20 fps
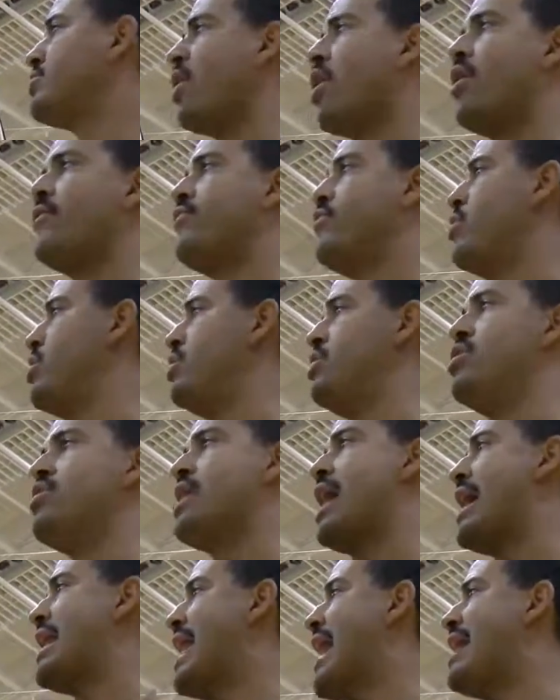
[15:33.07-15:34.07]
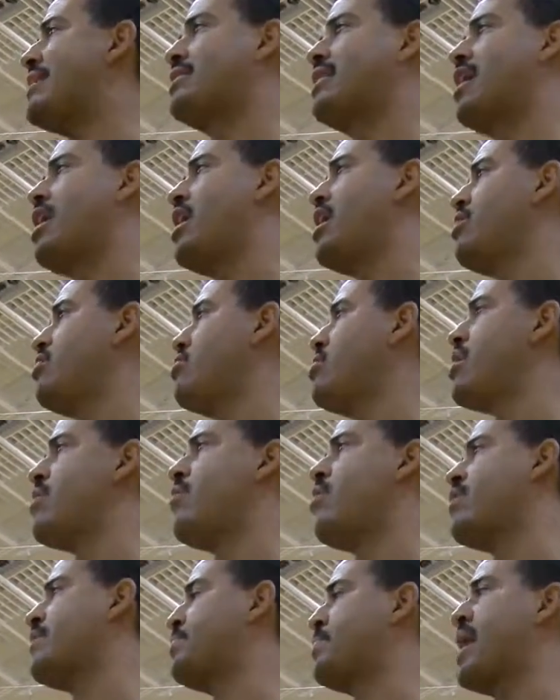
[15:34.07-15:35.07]
So if we, you got out there and you didn't
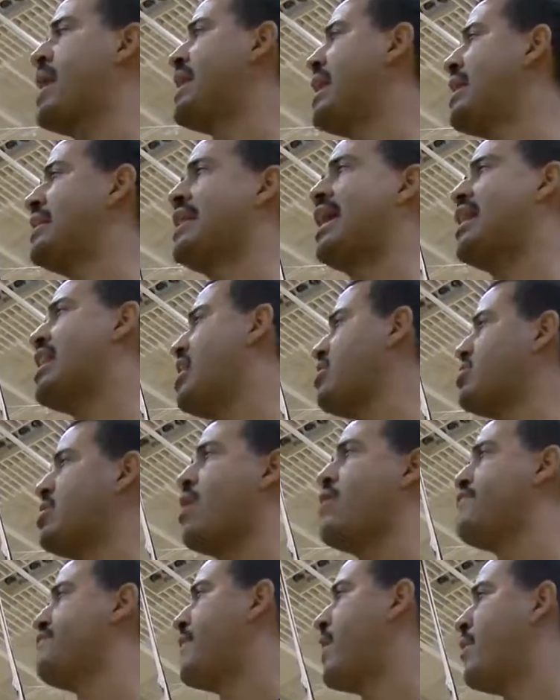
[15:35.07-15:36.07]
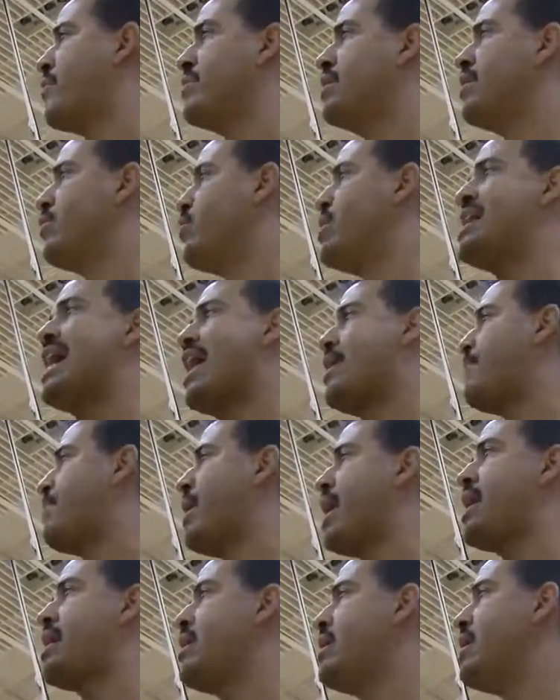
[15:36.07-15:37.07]
want to play that day, that's your fault. We got to
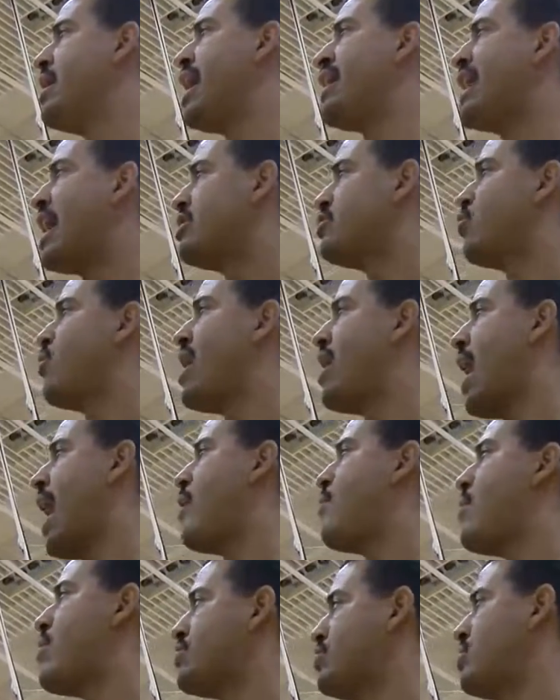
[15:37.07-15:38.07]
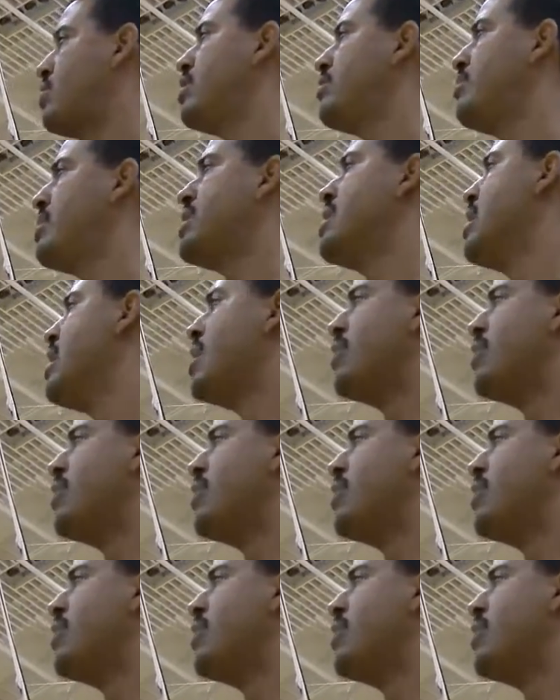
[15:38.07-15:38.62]
play. And that's the way I want you to be.